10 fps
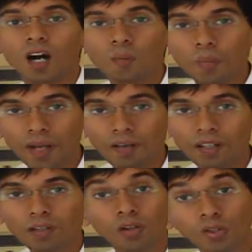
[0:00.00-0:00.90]
a
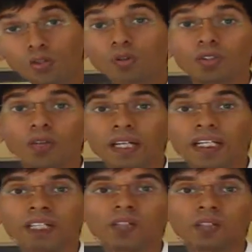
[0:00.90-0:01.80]
parent or you could
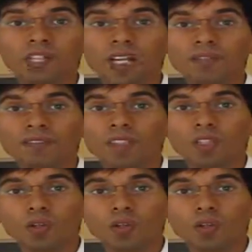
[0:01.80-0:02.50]
make in yourself